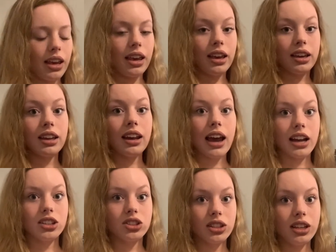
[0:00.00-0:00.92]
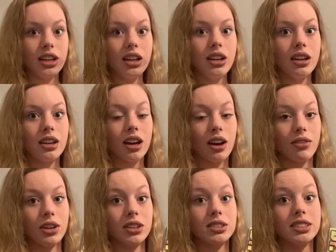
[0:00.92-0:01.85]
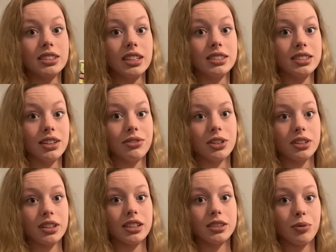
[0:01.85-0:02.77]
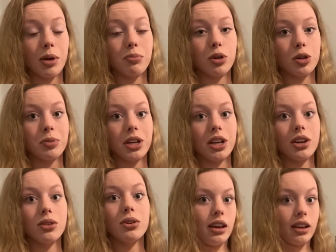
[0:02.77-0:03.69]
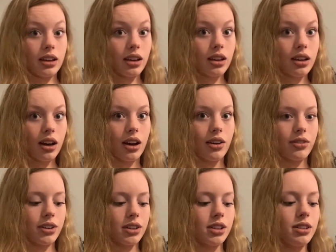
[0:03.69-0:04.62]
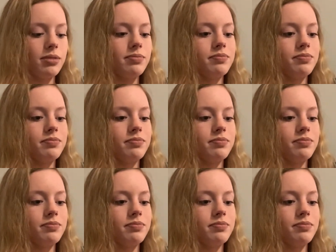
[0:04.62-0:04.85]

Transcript: It can actually cover 6 different things in my book bingo. It can cover